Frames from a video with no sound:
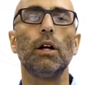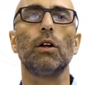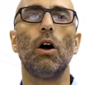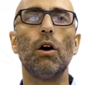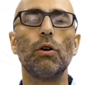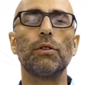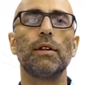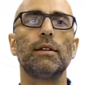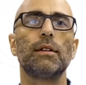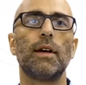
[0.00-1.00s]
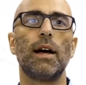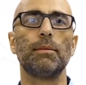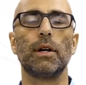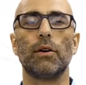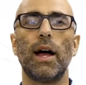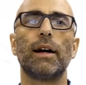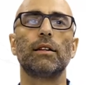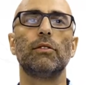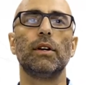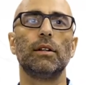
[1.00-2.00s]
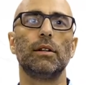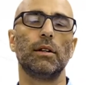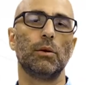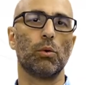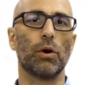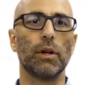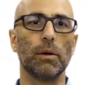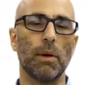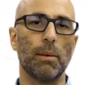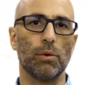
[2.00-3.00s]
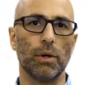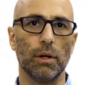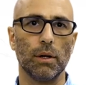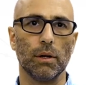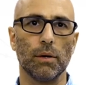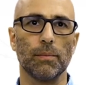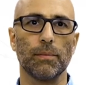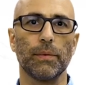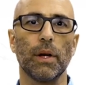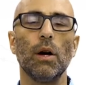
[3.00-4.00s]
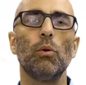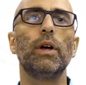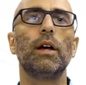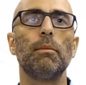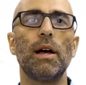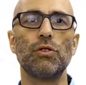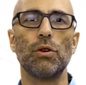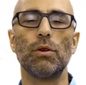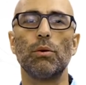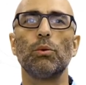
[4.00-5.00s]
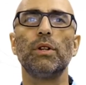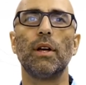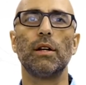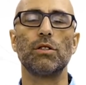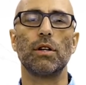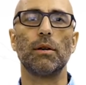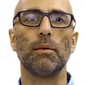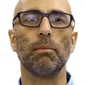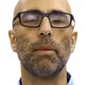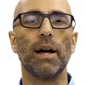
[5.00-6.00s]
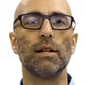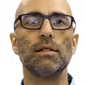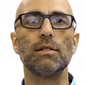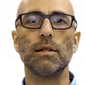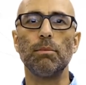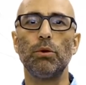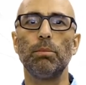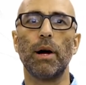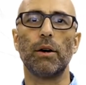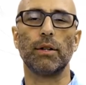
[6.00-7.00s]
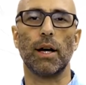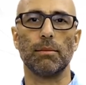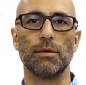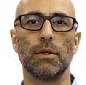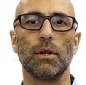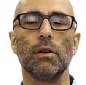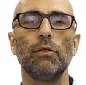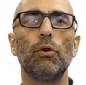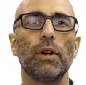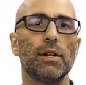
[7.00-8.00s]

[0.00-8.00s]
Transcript: longer than the time they are activated in the working memory. We can measure retention by simple paradigms. For